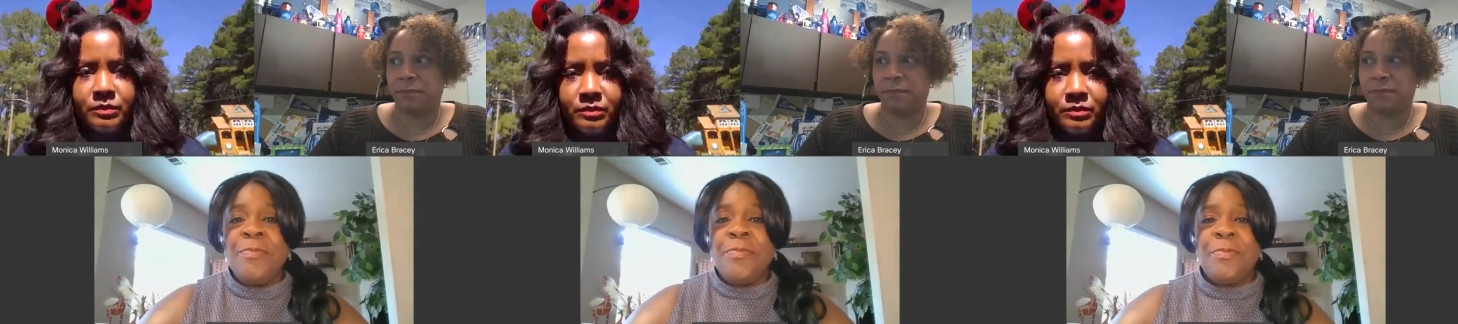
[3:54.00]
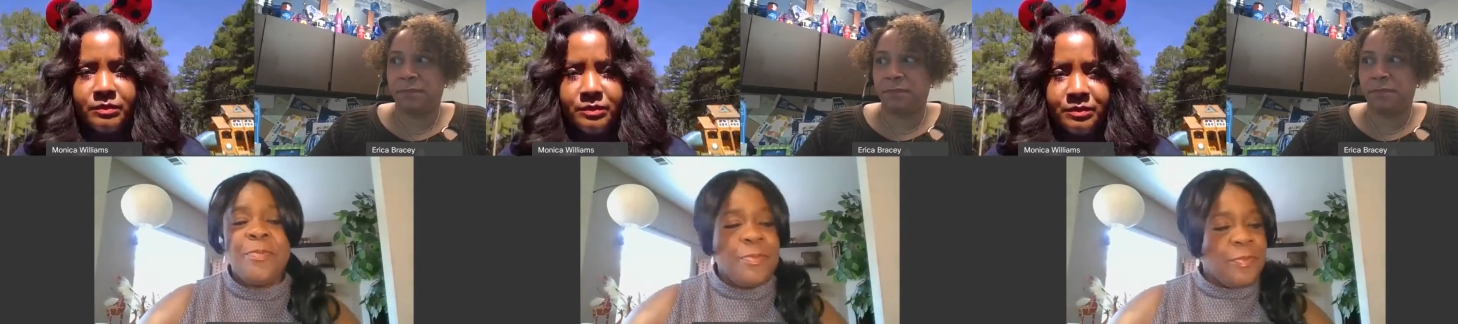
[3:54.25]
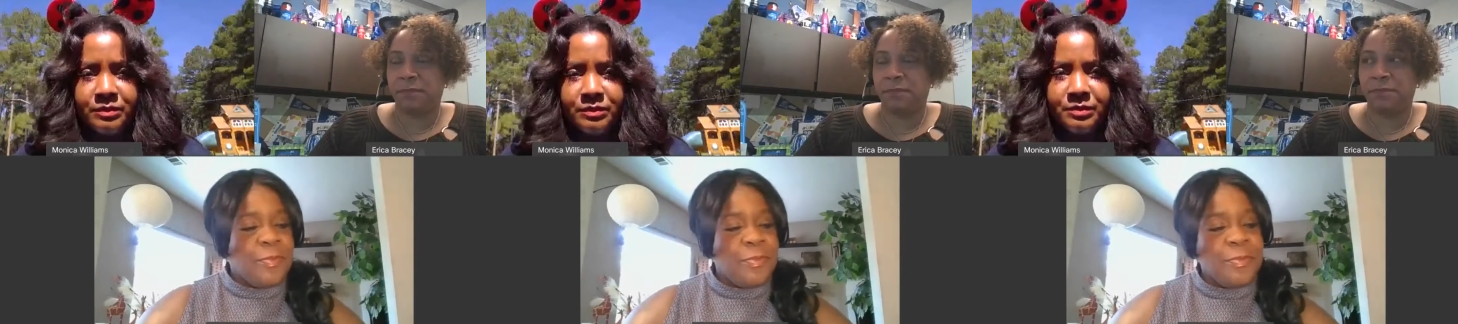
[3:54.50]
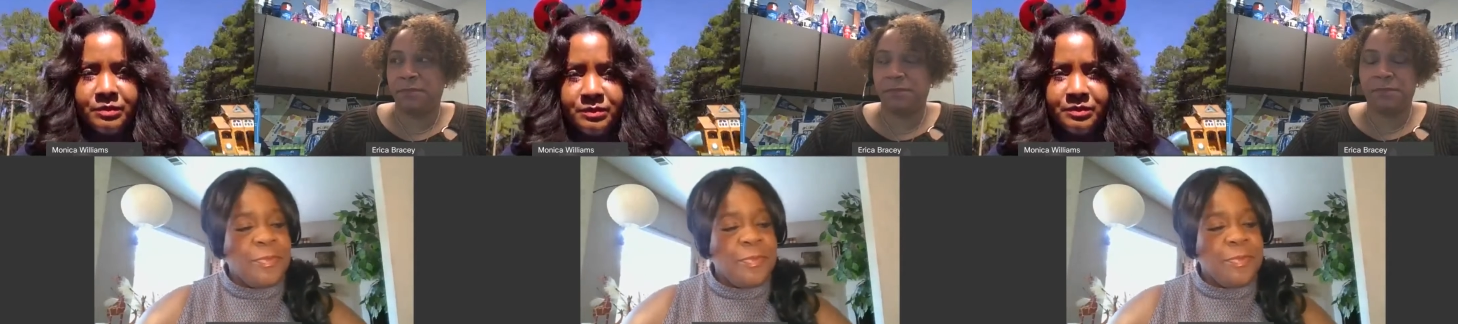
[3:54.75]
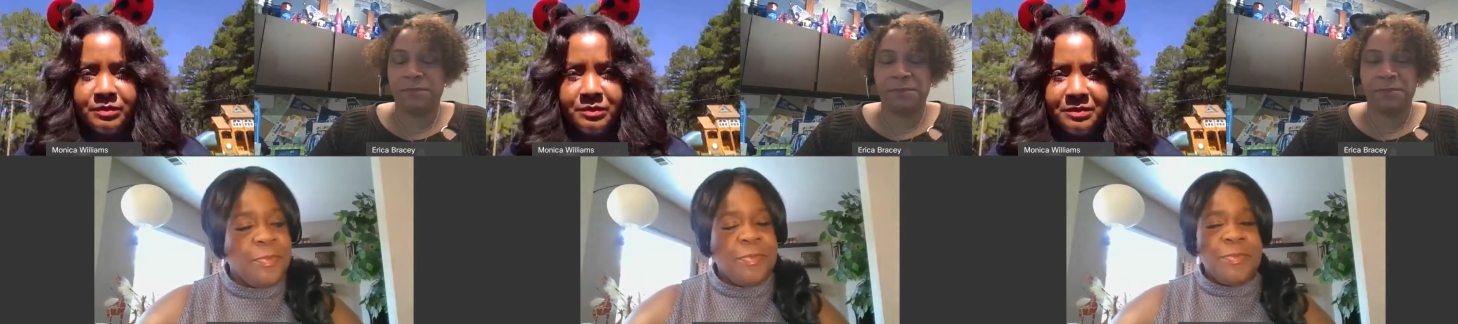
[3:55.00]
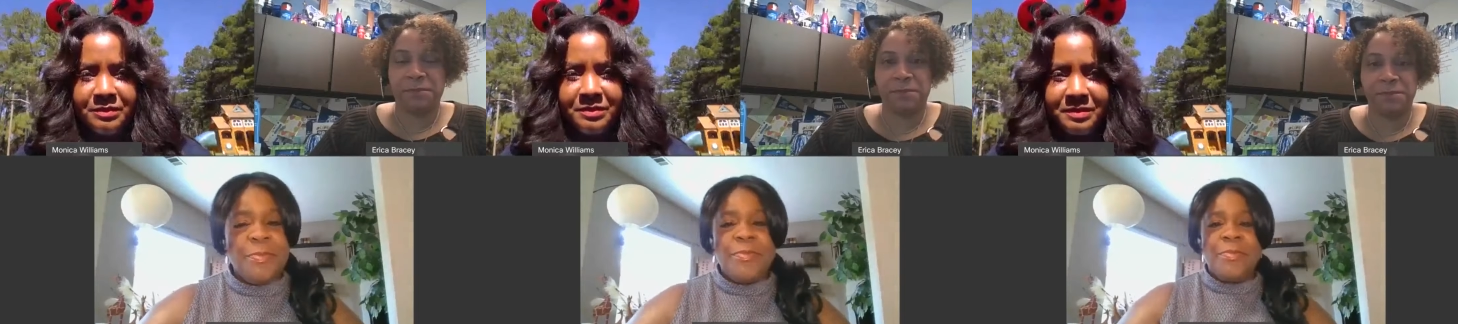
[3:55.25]

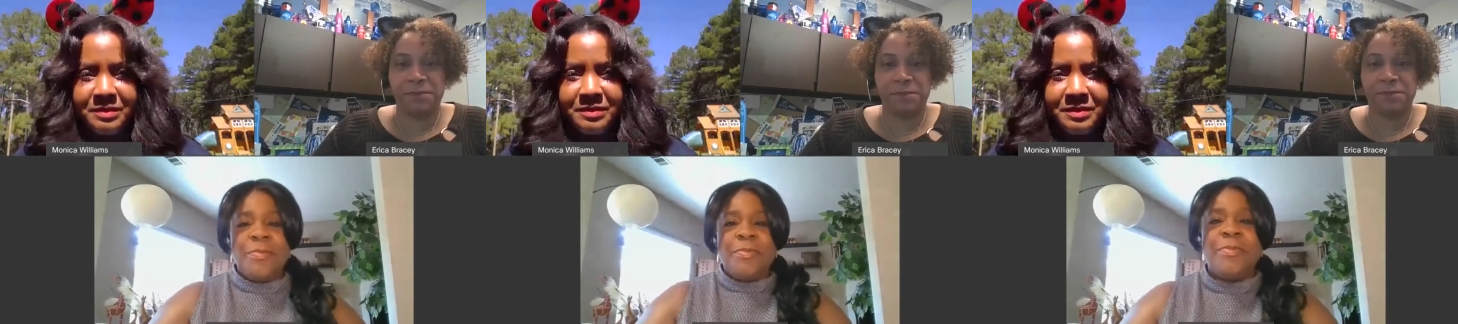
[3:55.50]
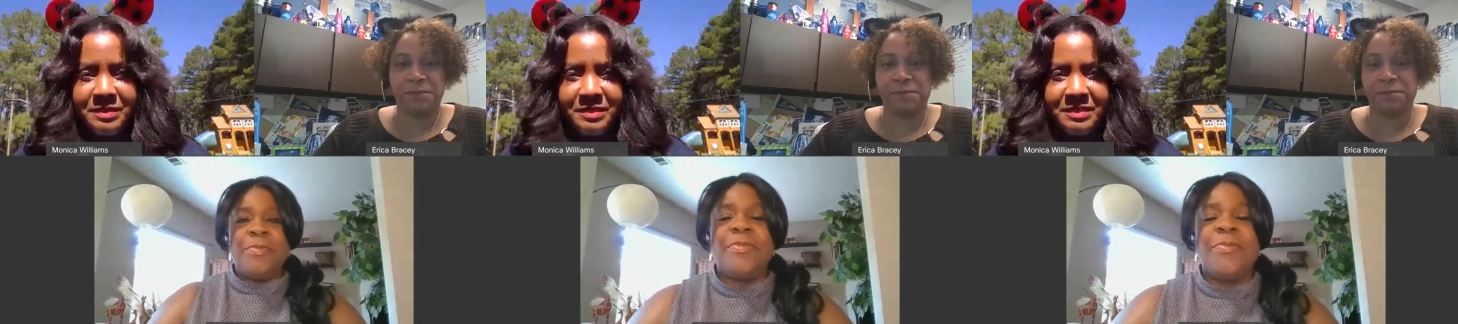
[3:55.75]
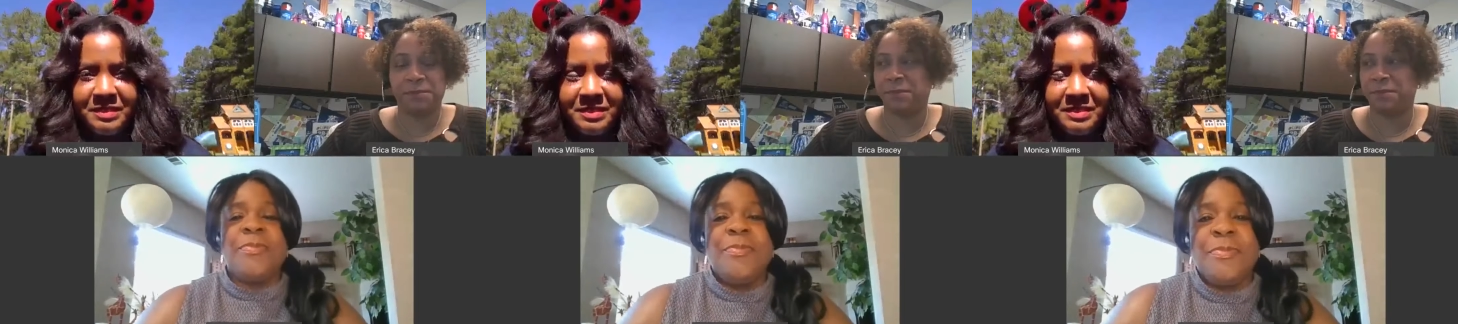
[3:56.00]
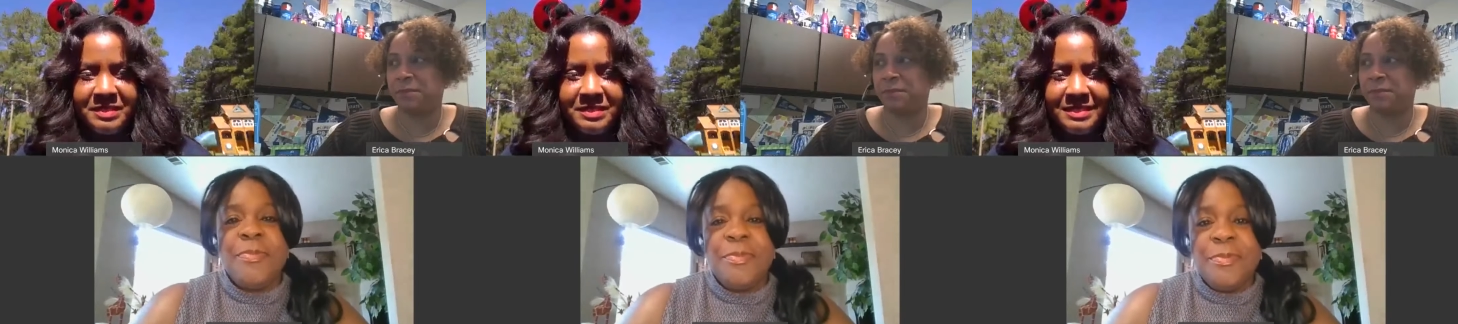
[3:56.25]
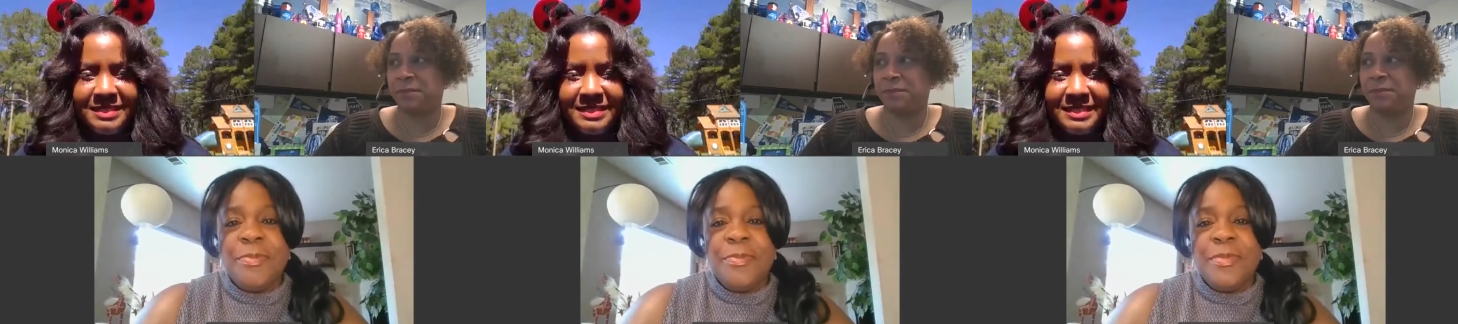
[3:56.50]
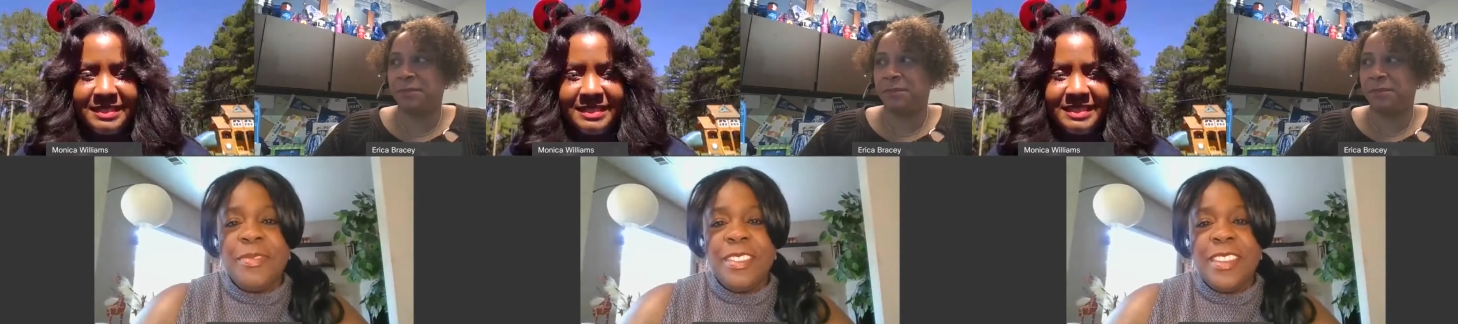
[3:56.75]

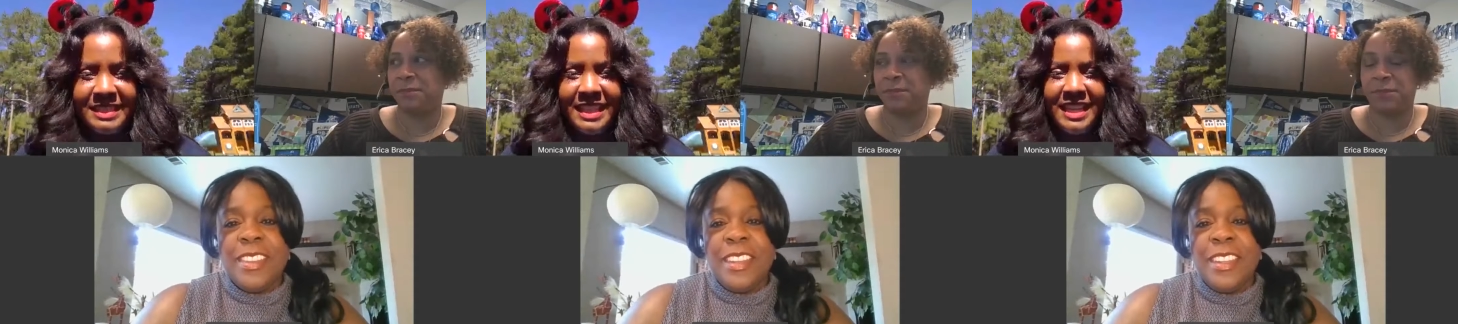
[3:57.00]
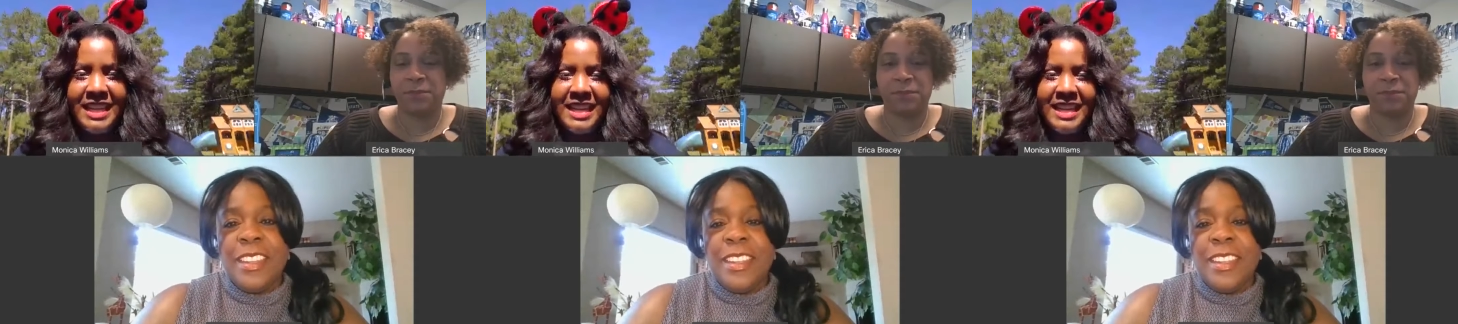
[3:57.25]
No one is speaking in this clip.